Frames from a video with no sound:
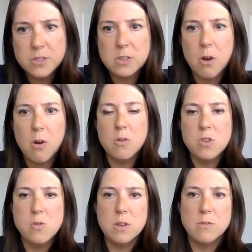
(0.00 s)
So
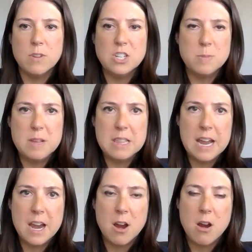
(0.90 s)
you can reach me
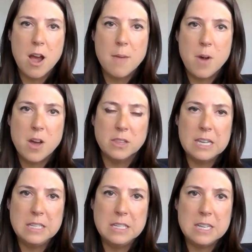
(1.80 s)
there. I'm on
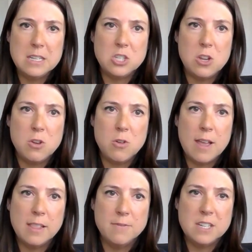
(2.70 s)
LinkedIn too.
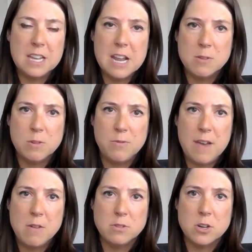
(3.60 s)
I love to connect with
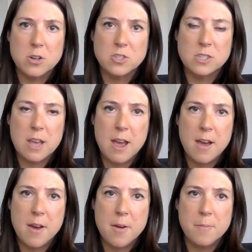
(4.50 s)
founders.
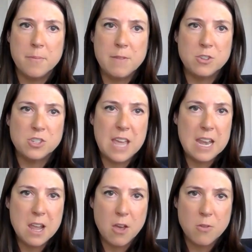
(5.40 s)
If there's
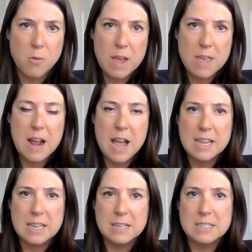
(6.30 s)
any other way that I
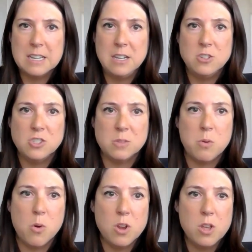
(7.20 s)
can continue to
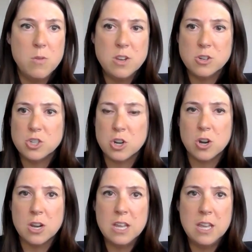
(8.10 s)
support you in your
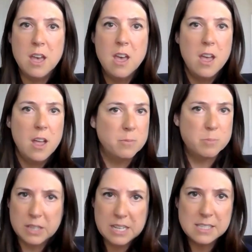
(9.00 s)
journey,
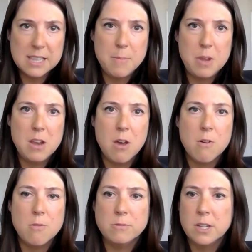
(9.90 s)
please let me
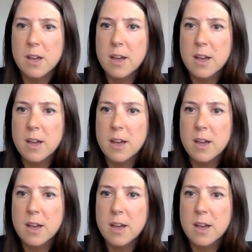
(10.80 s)
know.